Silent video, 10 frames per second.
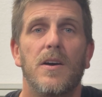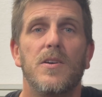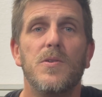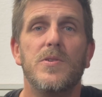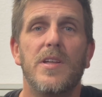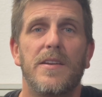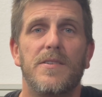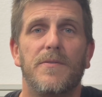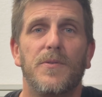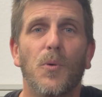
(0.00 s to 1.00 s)
Use that
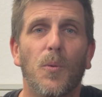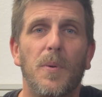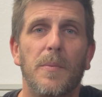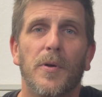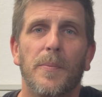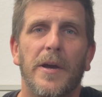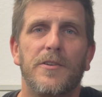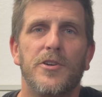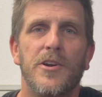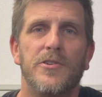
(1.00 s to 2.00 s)
to fuel people to make
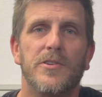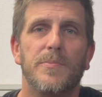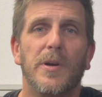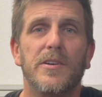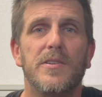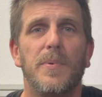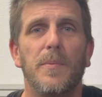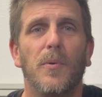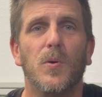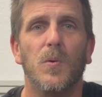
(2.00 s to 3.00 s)
changes, because the
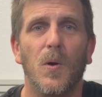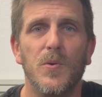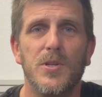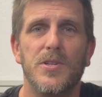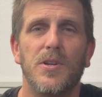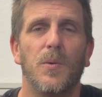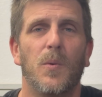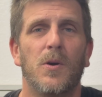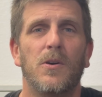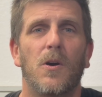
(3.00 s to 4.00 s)
people closest to the
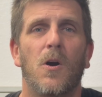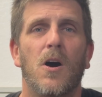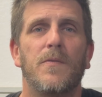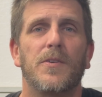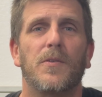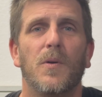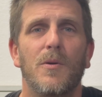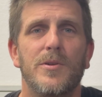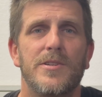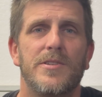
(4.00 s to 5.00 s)
work are often
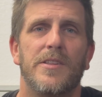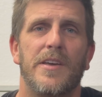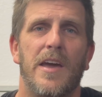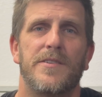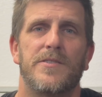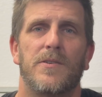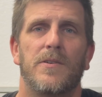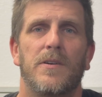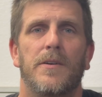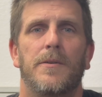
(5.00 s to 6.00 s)
closest to the answer.
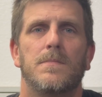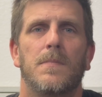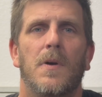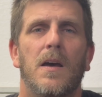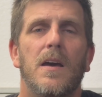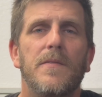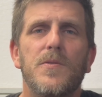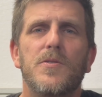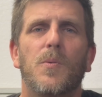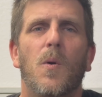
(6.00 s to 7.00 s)
If you
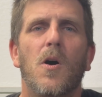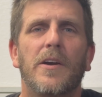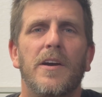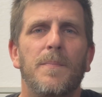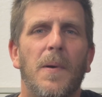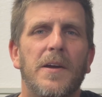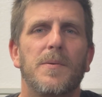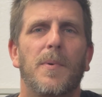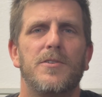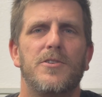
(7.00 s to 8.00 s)
just walk in, makes a
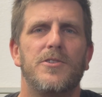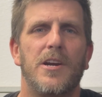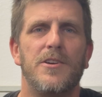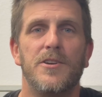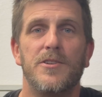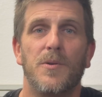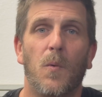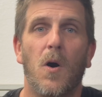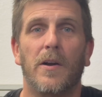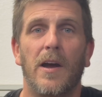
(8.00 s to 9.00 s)
bunch of changes, and
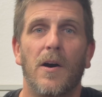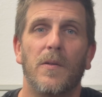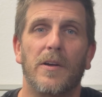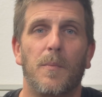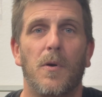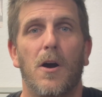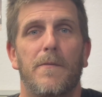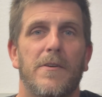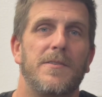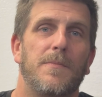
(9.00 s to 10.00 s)
walk out like a
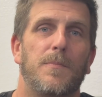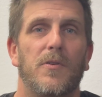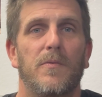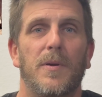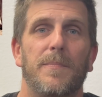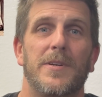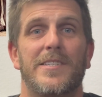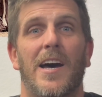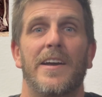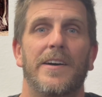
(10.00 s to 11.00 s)
profit improvement
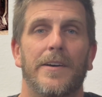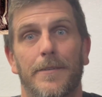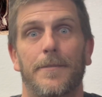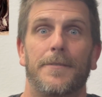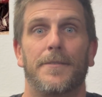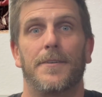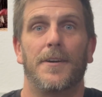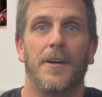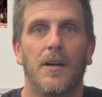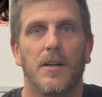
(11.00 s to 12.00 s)
messiah,
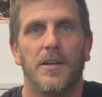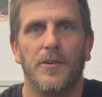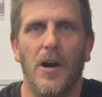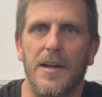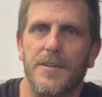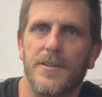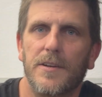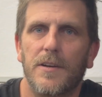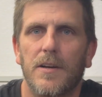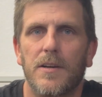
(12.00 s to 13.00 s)
congrats.